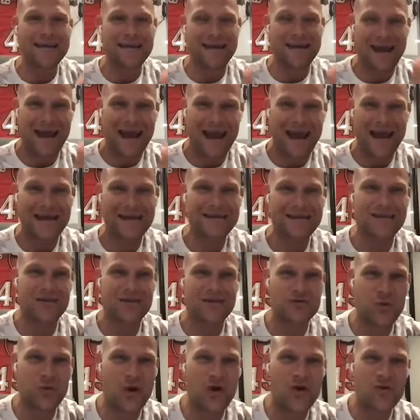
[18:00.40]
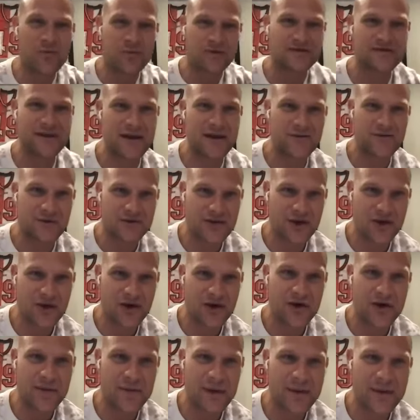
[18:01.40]
the 8 to 12%
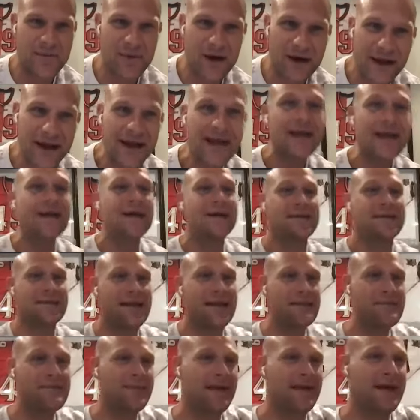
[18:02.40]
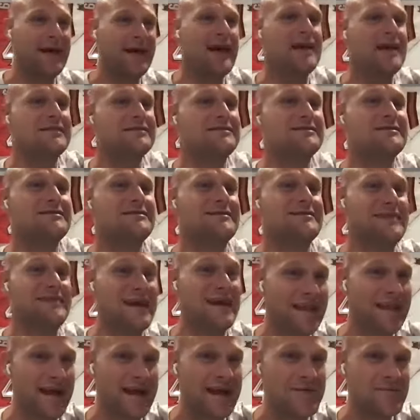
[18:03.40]
return on my money let me
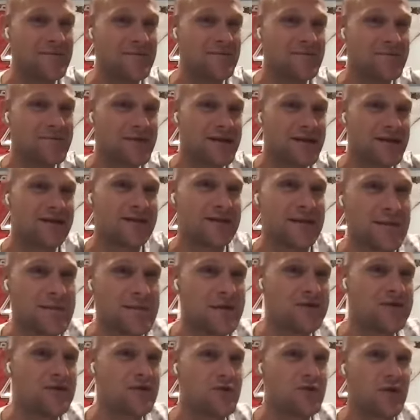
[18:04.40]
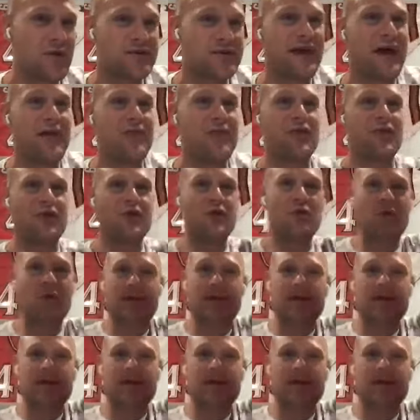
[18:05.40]
sell it let me do a 1031